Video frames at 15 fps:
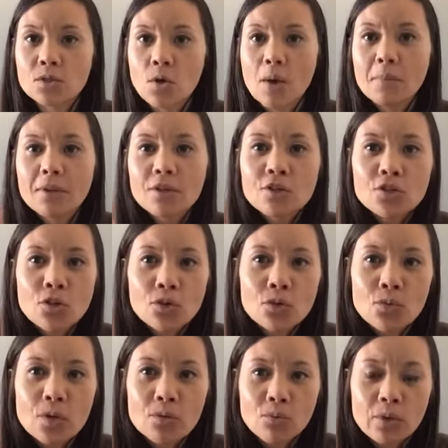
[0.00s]
So I'm going to show
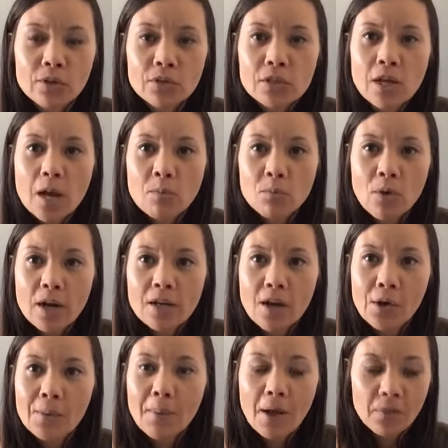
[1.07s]
you in real time right
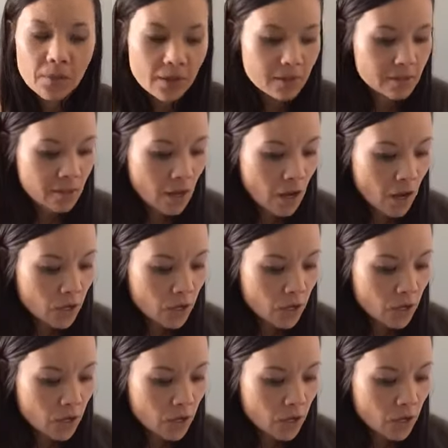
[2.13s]
now about this.